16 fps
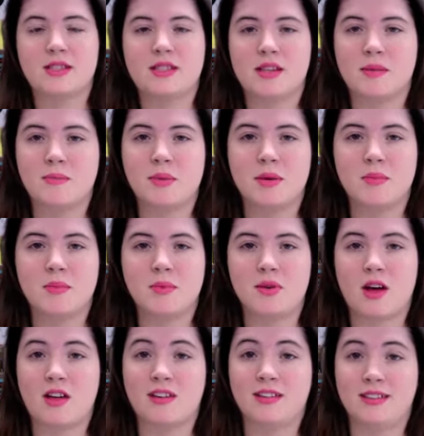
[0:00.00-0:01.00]
Some people
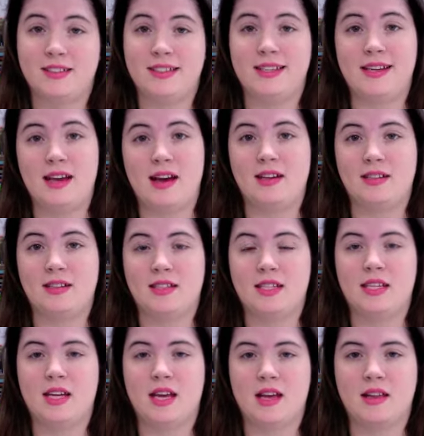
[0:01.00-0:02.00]
call it
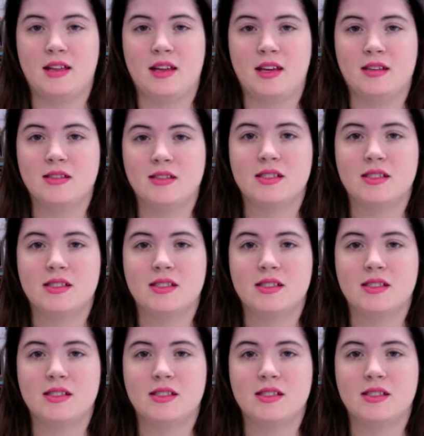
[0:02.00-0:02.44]
DIDLS,